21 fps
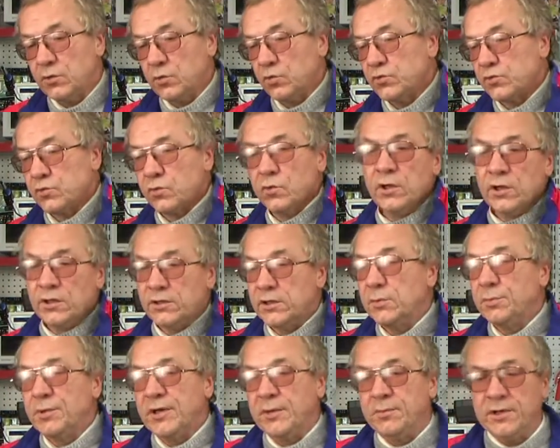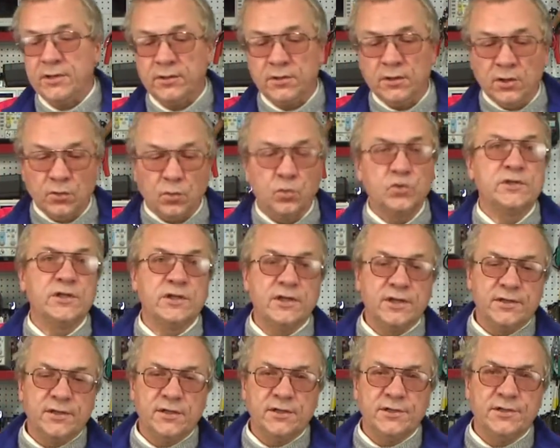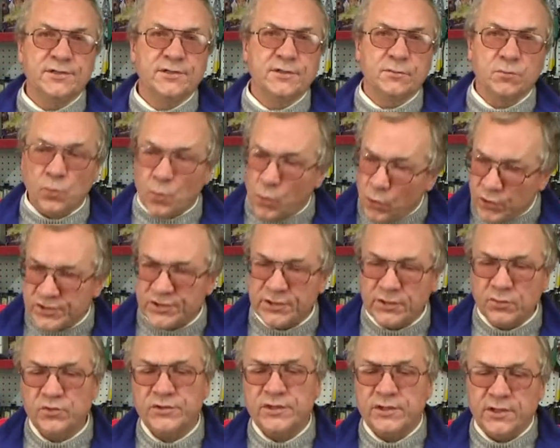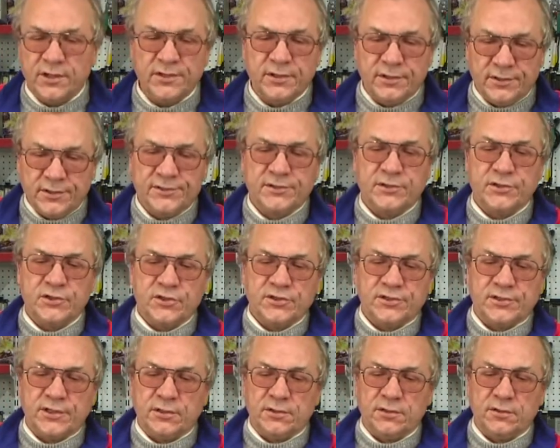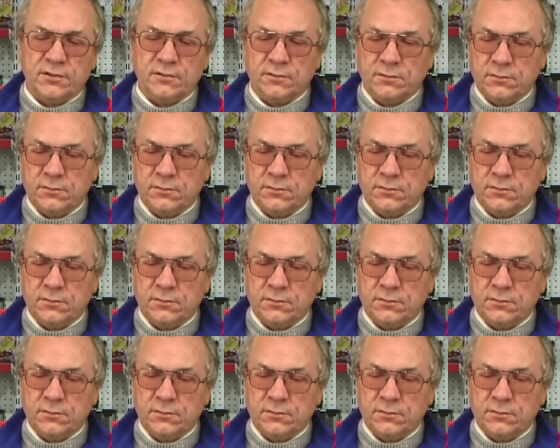such as a powerful low-frequency amplifier.